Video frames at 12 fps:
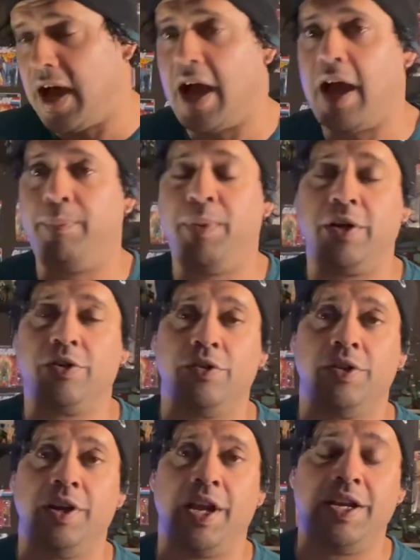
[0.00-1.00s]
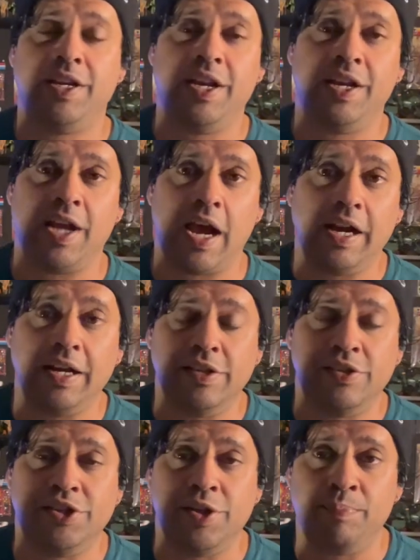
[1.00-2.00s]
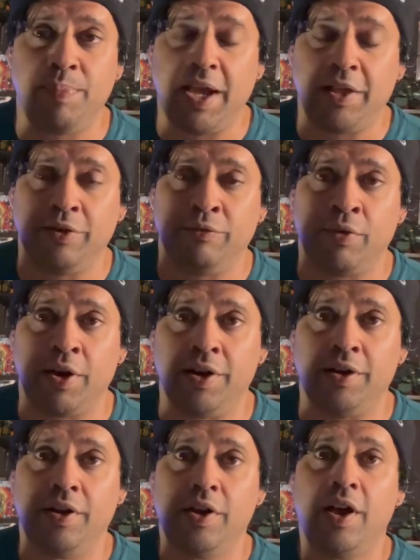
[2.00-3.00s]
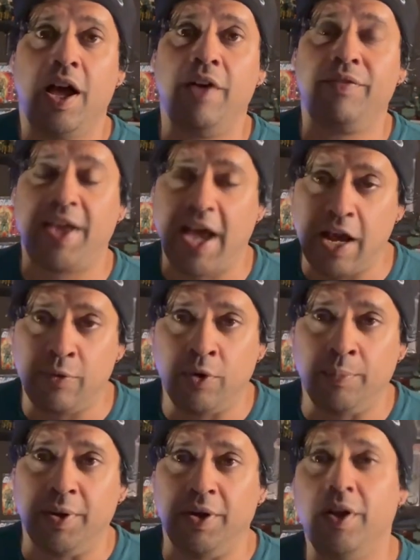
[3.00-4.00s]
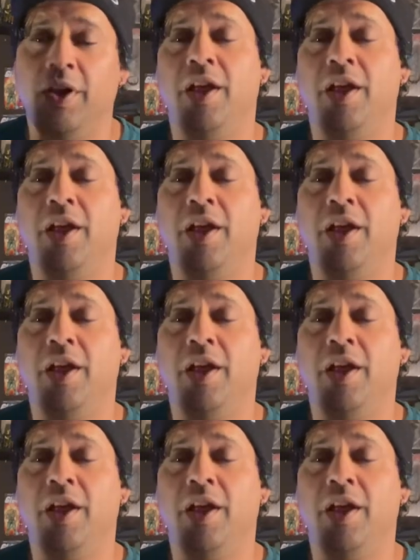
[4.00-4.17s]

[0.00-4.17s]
I picture the nineteen nineties Jim Balent run of Catwoman.